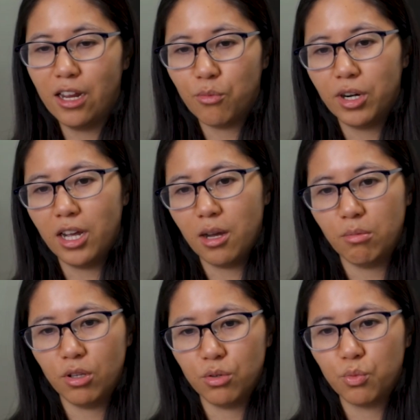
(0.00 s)
And I want to
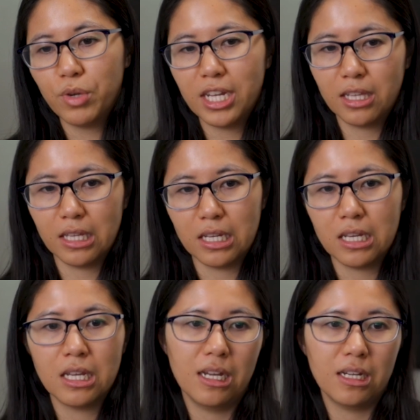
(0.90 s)
upload
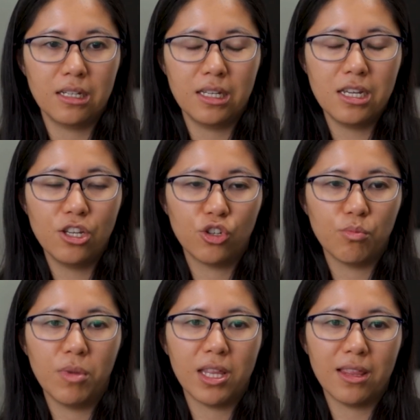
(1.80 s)
weekly. Each
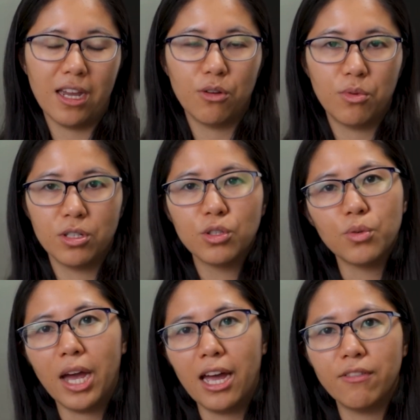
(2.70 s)
month I want to
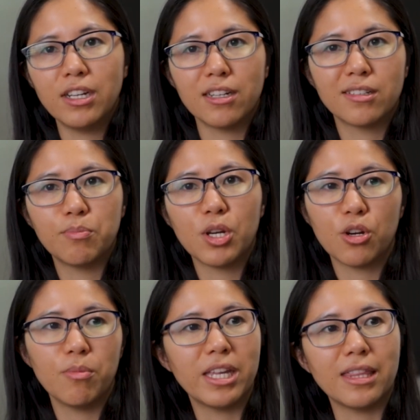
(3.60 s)
have an
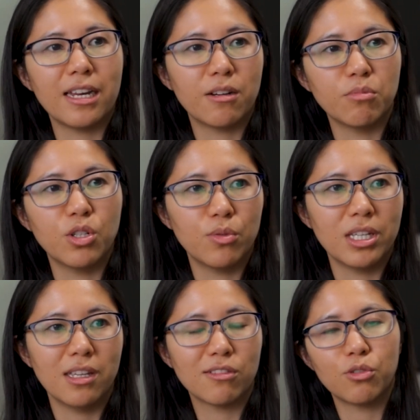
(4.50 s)
experiment that I'm
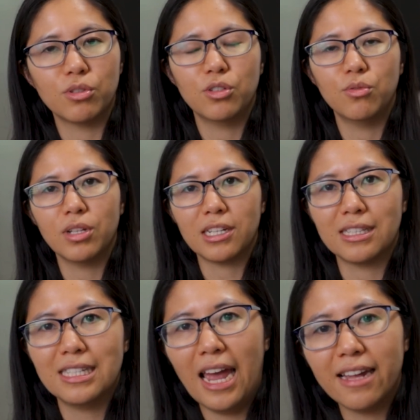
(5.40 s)
doing that's going to like
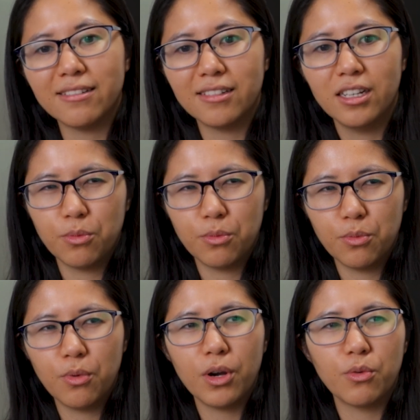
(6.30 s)
test
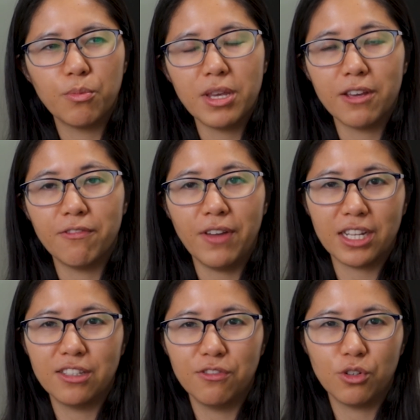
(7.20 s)
what will be
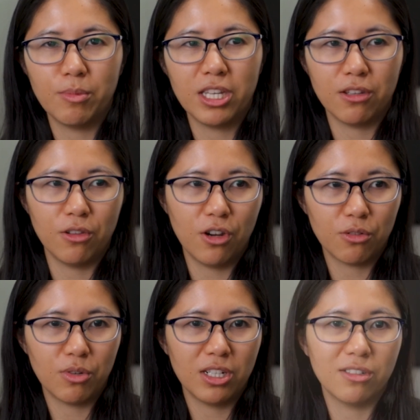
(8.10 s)
effective for me in the
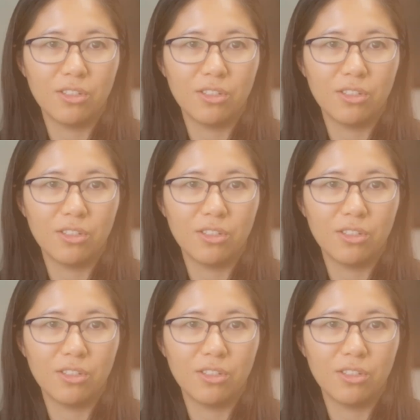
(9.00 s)
long run.